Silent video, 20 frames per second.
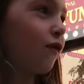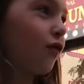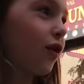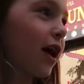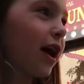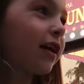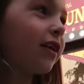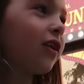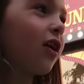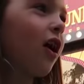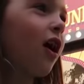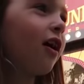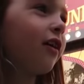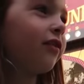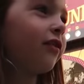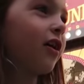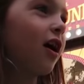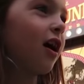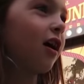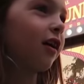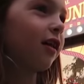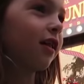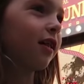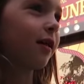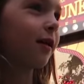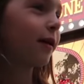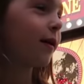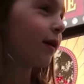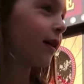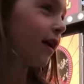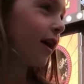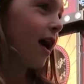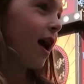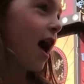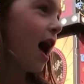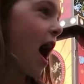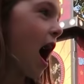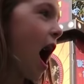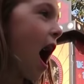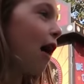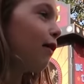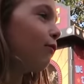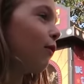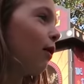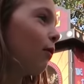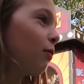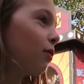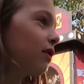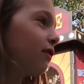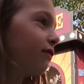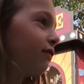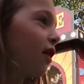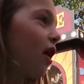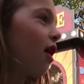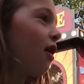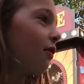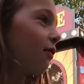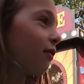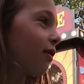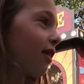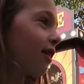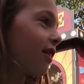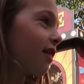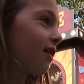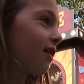Forget the hot dog. I want one of those.